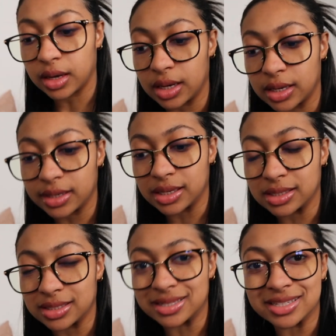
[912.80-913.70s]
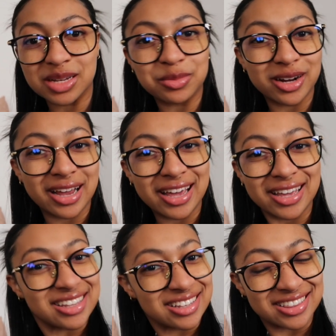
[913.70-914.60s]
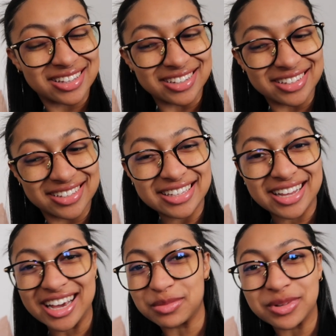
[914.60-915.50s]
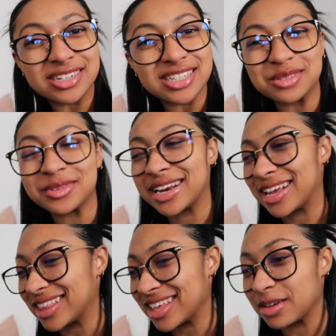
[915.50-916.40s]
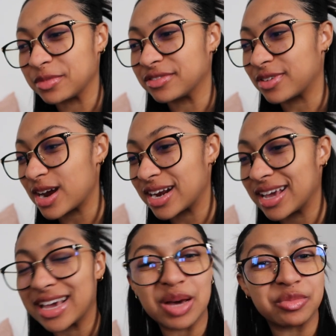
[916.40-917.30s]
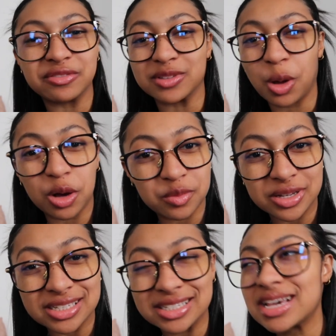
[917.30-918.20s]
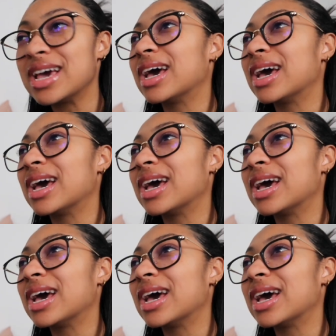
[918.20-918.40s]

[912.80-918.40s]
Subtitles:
It is December 8th. Happy December 8th. Happy Friday. Happy Vlogmas.